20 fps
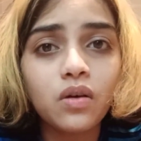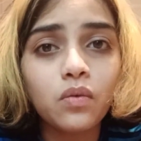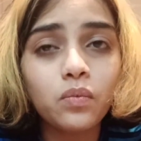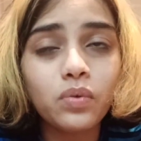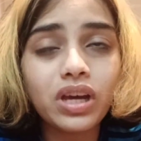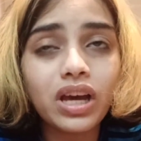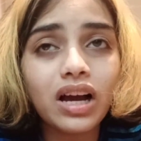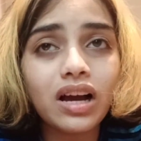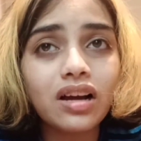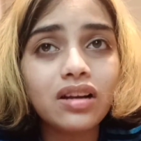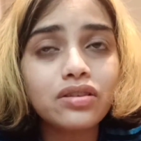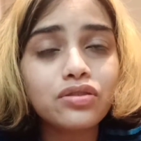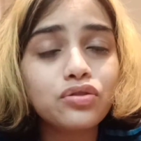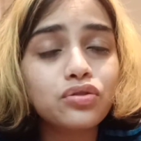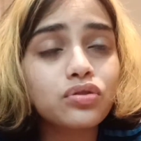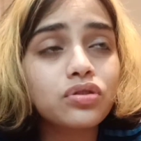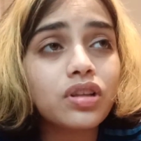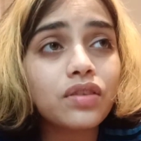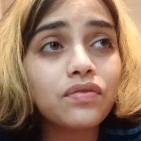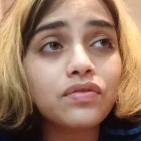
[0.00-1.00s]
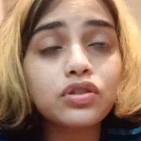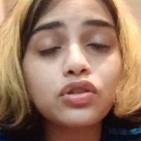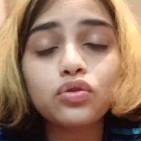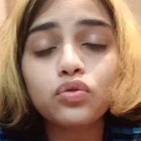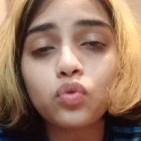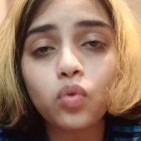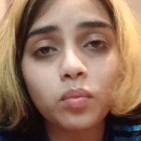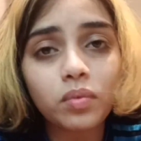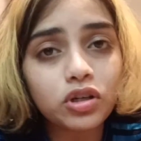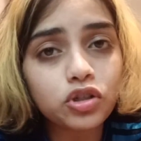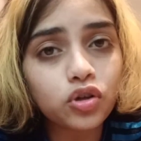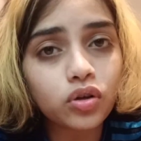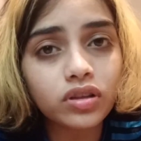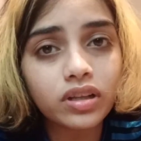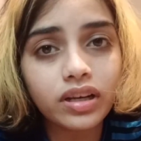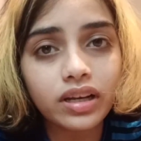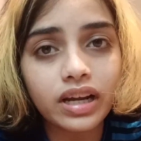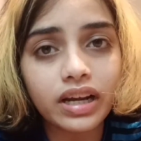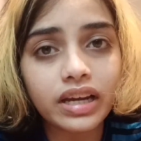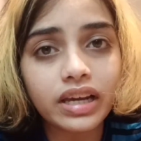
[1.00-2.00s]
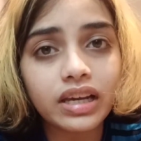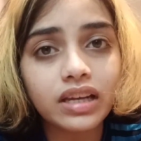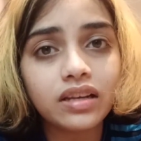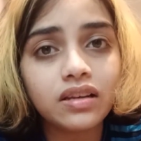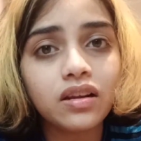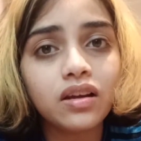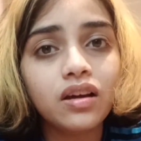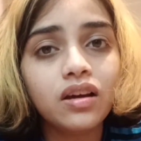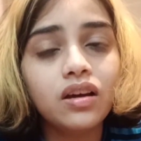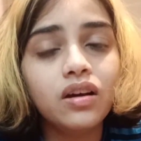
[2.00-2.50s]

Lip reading: There was so much on the line.